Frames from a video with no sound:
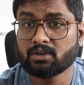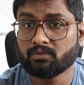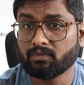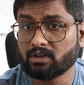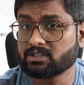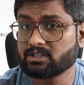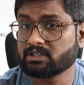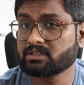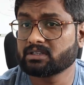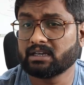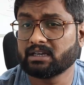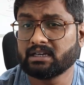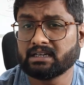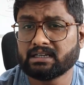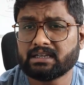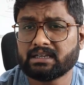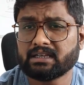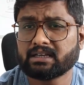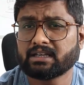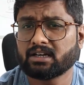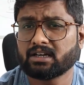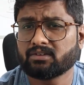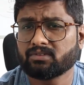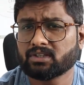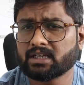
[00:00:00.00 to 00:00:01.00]
which is
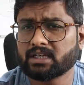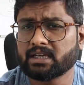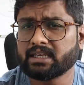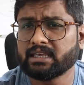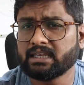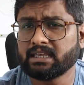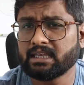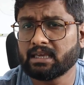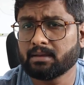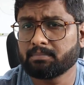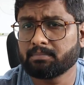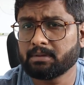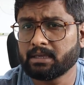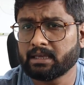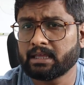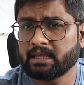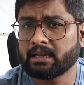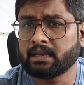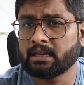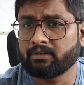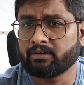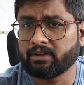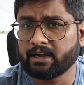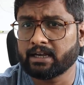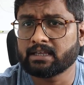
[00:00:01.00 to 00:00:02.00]
integrated with the E A P
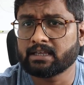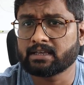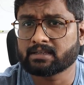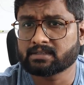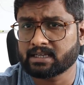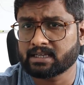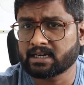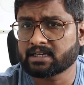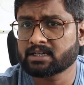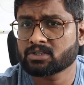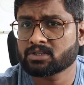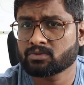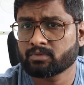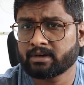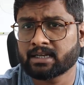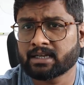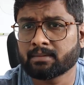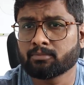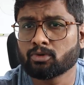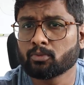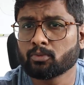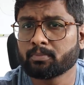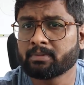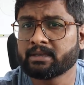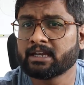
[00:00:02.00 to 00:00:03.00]
and RADIUS. That is why
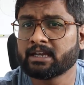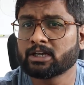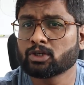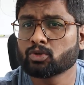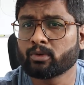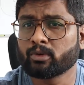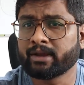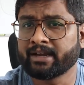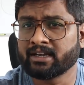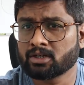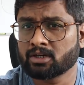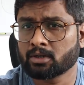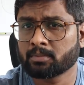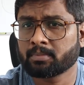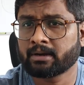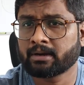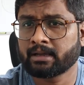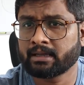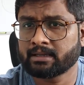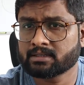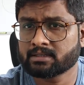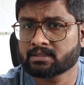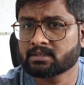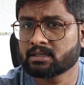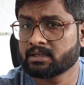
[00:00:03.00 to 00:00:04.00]
W P A two
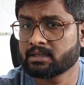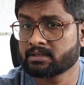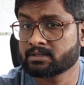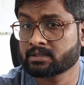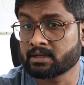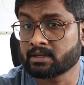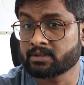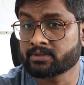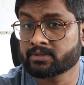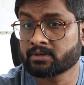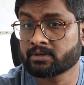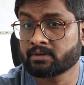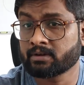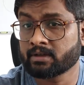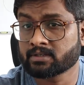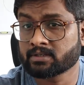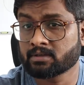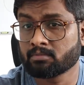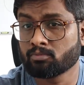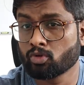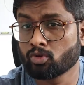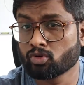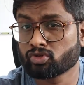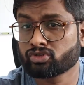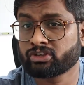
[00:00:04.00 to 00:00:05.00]
Enterprise is considered as a
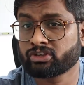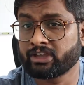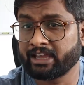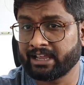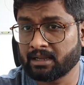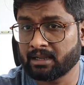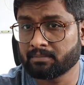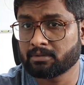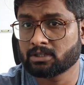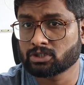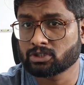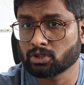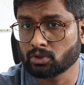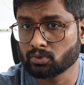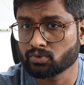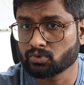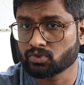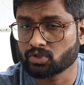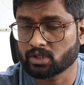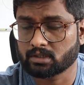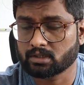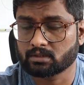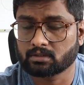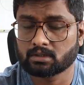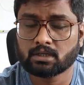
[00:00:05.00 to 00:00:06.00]
most scalable
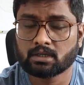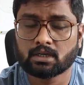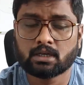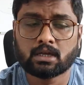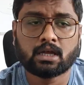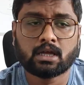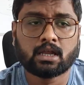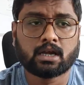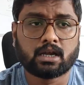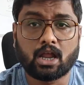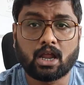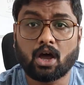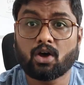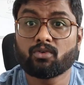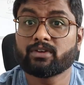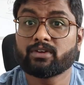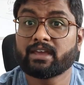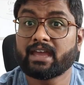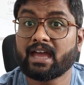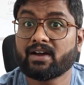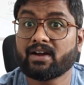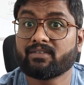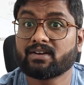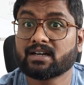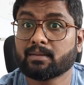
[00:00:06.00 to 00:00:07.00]
solution. Now we
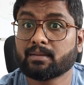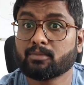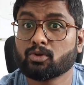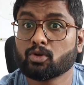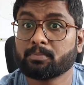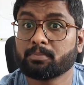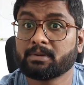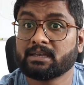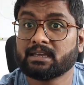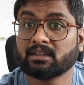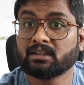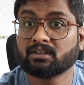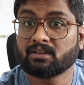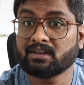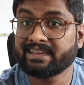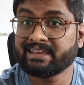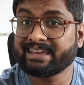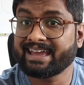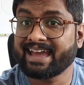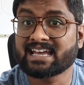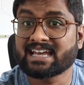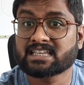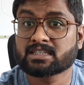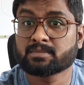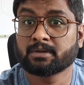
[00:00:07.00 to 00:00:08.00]
have a W P A three
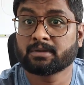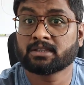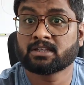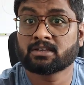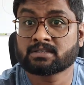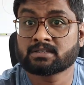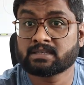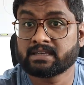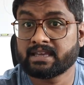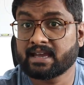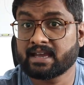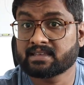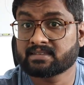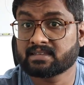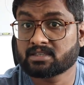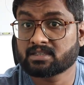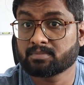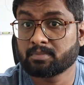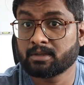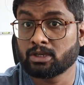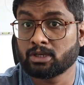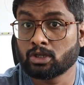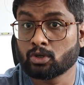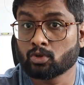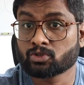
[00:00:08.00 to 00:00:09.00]
as per the C I S S
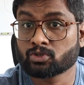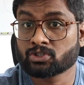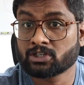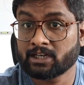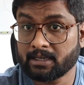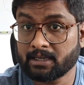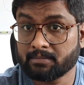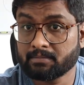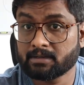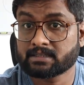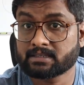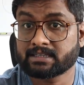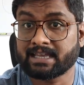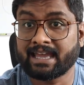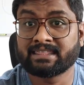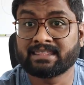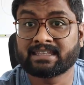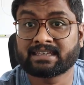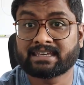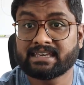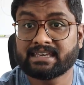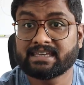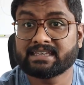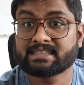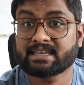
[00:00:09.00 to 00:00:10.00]
P new syllabus, and the
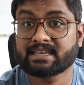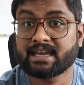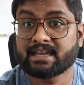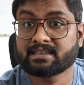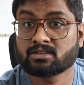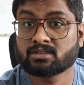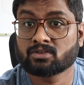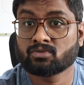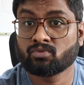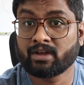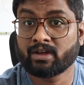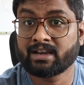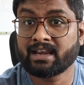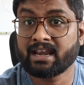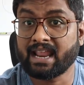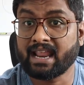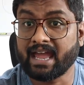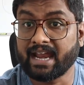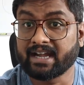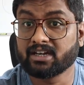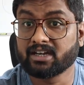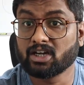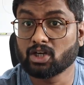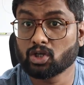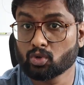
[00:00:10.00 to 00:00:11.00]
key size is one
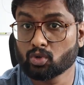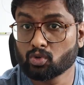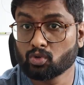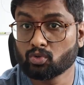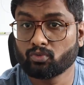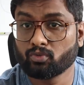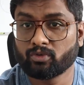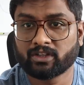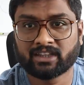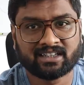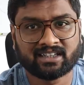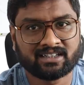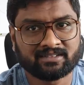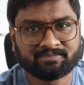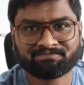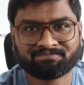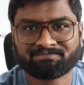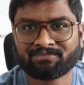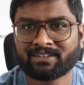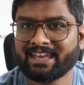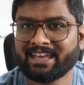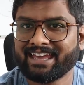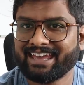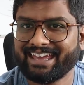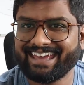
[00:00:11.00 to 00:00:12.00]
ninety-two with the
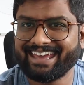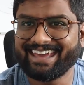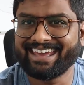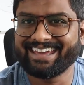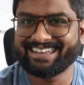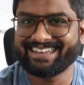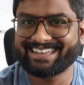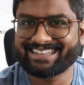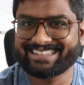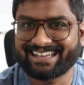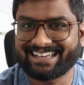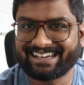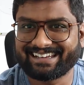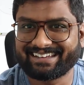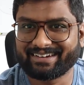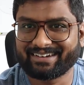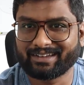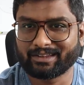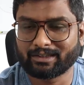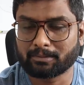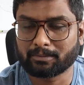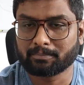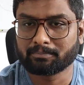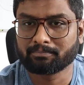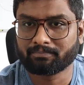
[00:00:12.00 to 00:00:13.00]
A E S
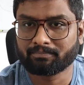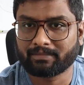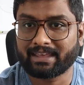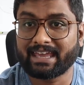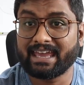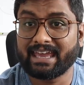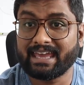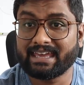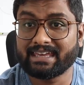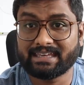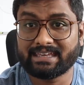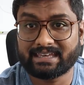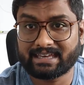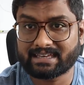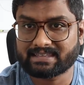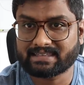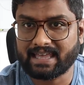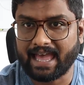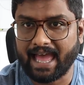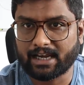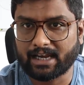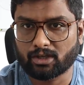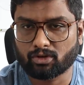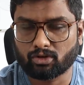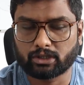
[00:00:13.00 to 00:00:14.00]
algorithm. A E S
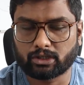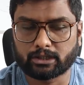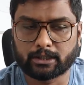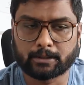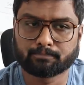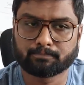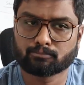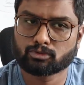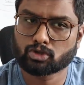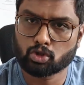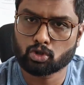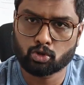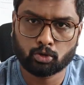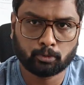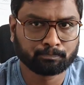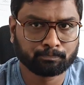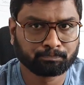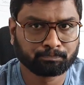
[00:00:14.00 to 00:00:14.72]
algorithm. So